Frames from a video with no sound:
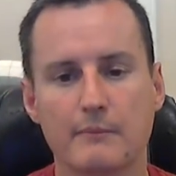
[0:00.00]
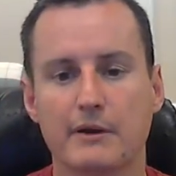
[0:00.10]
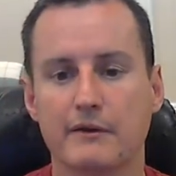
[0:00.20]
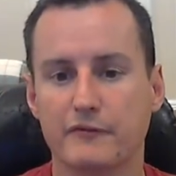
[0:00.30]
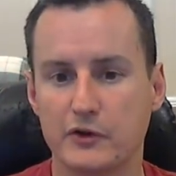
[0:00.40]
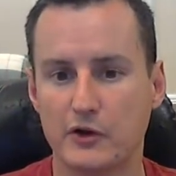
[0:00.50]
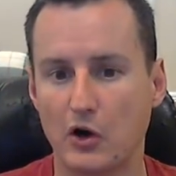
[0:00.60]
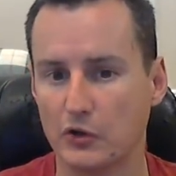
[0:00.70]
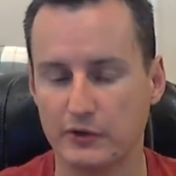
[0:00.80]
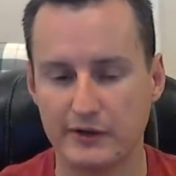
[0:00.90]
But if
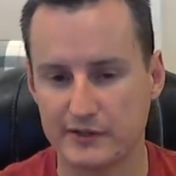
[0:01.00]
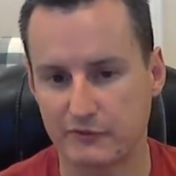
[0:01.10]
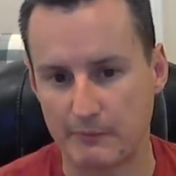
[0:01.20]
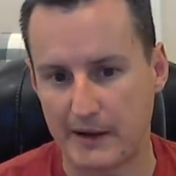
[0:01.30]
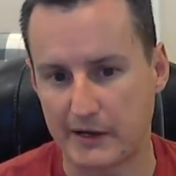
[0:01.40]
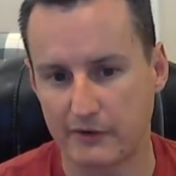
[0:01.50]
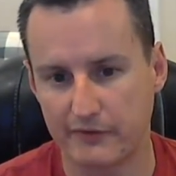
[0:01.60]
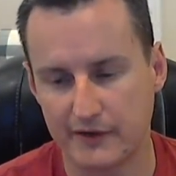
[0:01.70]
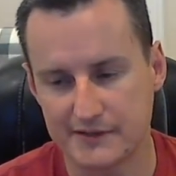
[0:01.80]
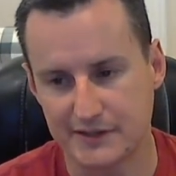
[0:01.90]
all you need is for minor
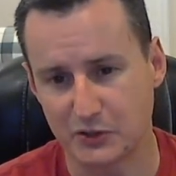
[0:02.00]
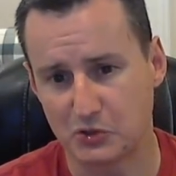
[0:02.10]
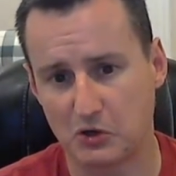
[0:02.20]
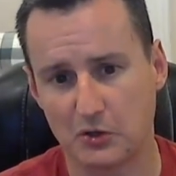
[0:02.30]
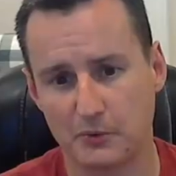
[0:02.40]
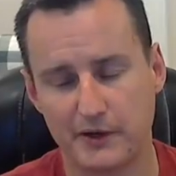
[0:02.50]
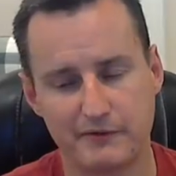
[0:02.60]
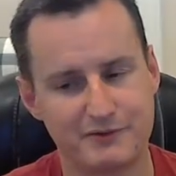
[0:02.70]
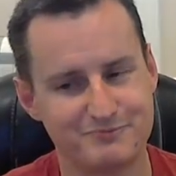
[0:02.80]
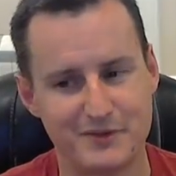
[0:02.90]
things like your car or
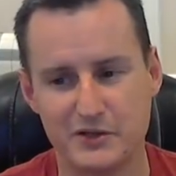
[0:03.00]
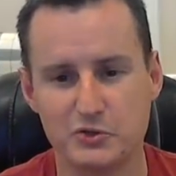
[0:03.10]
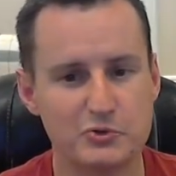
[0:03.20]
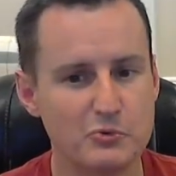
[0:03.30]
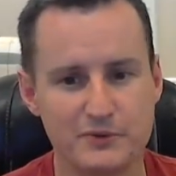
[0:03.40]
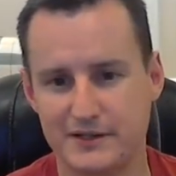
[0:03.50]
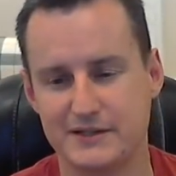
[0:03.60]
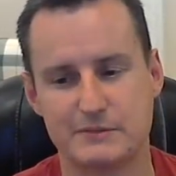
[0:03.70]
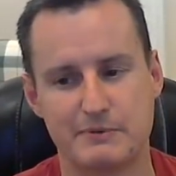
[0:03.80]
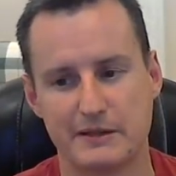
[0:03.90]
whatever, then you don't need
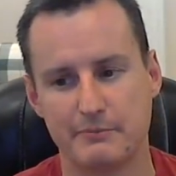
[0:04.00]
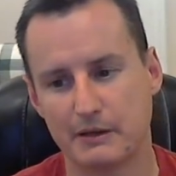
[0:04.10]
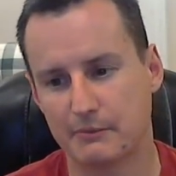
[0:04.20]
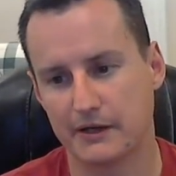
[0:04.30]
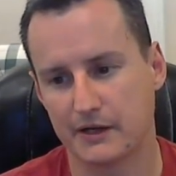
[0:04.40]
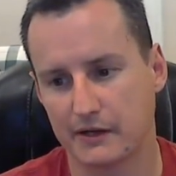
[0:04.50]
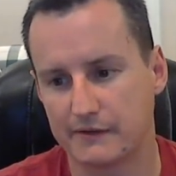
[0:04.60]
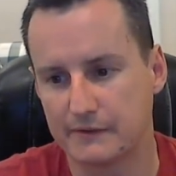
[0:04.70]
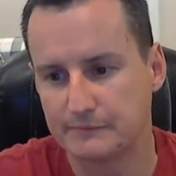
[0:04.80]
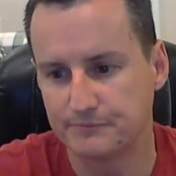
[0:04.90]
to spend the big money on
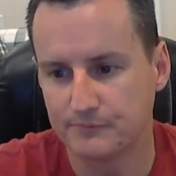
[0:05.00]
it.